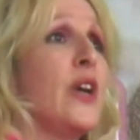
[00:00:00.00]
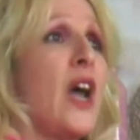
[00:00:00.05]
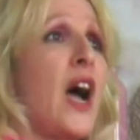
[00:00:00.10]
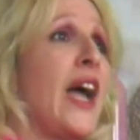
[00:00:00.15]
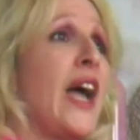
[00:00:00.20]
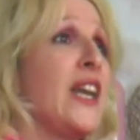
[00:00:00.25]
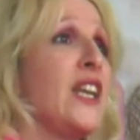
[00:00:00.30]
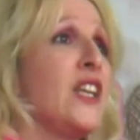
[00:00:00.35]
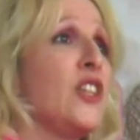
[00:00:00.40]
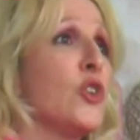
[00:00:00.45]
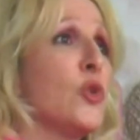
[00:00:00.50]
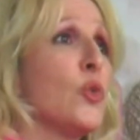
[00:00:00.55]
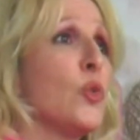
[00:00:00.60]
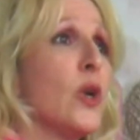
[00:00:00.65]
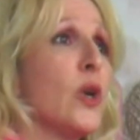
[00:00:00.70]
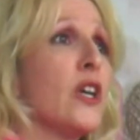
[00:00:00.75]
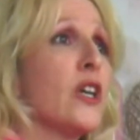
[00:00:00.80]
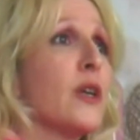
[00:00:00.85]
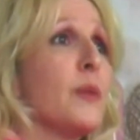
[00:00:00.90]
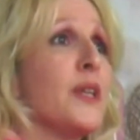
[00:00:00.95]
and hiding
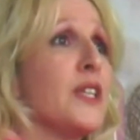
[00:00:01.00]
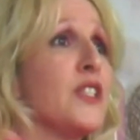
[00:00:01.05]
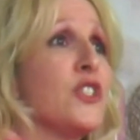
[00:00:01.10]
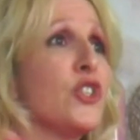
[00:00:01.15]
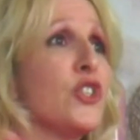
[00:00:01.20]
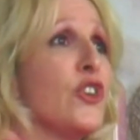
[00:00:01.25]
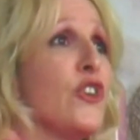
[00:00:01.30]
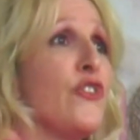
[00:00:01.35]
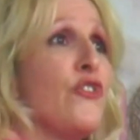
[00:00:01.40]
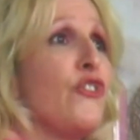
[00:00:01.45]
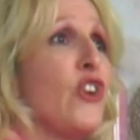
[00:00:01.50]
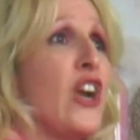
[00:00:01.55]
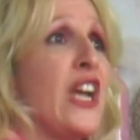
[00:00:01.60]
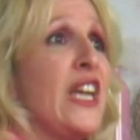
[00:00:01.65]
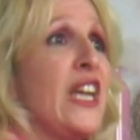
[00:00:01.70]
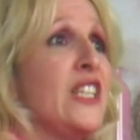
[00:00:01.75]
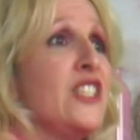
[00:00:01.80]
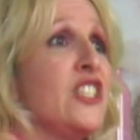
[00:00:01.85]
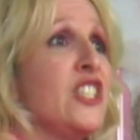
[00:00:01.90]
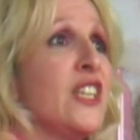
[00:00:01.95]
their work because they're
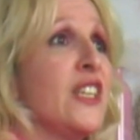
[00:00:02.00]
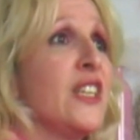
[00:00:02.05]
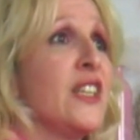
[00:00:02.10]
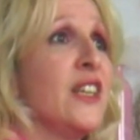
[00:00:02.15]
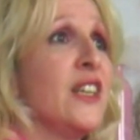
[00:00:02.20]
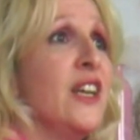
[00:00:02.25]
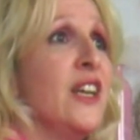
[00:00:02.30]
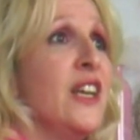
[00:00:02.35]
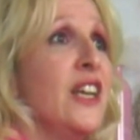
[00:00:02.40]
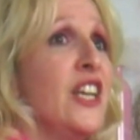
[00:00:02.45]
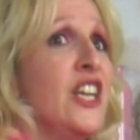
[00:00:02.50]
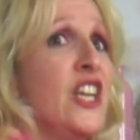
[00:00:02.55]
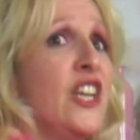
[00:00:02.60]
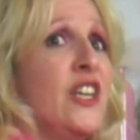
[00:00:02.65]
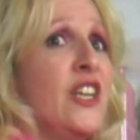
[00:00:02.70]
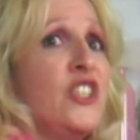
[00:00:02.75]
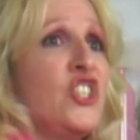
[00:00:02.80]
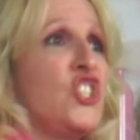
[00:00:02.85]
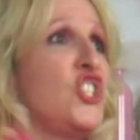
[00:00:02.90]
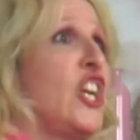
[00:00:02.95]
afraid to
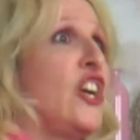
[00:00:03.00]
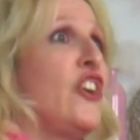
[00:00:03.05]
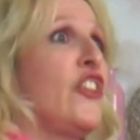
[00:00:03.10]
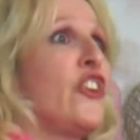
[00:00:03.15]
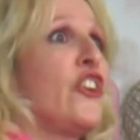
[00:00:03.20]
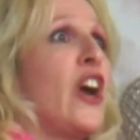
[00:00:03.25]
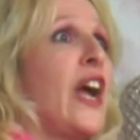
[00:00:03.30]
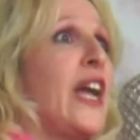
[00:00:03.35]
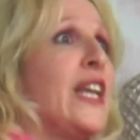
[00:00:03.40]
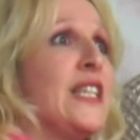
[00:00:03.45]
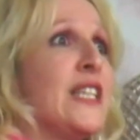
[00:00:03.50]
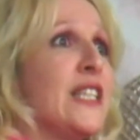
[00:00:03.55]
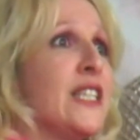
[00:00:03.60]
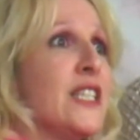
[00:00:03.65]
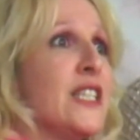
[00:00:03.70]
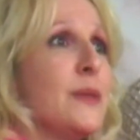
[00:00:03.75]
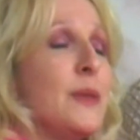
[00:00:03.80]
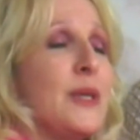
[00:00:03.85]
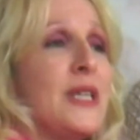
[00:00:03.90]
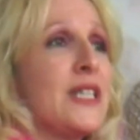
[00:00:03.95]
share their
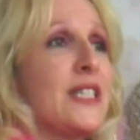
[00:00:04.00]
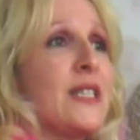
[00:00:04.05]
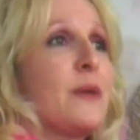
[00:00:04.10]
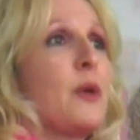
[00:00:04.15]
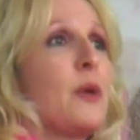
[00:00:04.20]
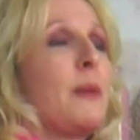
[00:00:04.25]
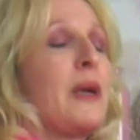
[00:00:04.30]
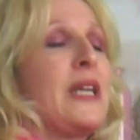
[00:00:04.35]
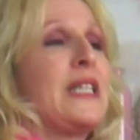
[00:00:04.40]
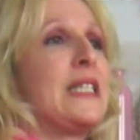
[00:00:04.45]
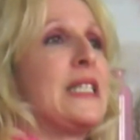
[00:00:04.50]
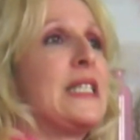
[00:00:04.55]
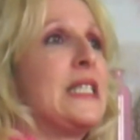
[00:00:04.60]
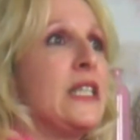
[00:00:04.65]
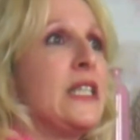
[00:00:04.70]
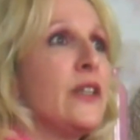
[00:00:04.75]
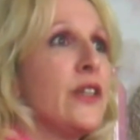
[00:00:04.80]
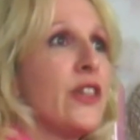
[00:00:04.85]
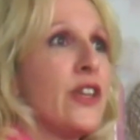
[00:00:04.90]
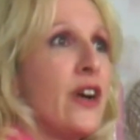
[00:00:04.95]
ideas because someone might
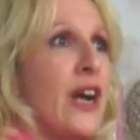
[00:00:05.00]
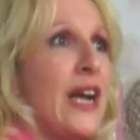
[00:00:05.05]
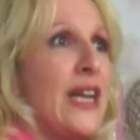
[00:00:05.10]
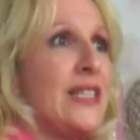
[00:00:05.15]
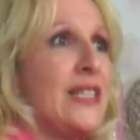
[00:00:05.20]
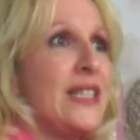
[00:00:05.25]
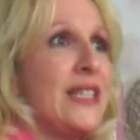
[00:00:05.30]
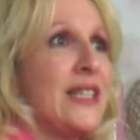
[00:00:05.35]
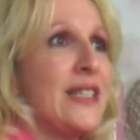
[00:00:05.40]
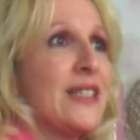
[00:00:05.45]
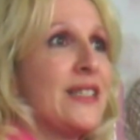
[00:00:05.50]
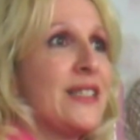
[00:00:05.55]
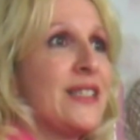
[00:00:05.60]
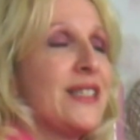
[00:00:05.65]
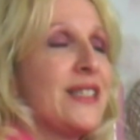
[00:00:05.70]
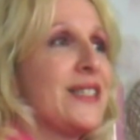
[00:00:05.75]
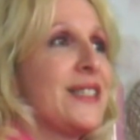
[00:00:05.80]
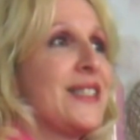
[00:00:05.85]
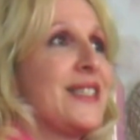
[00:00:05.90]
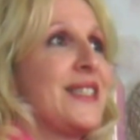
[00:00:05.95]
steal their
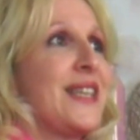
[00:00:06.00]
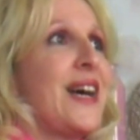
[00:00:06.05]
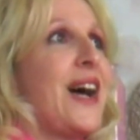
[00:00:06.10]
ideas.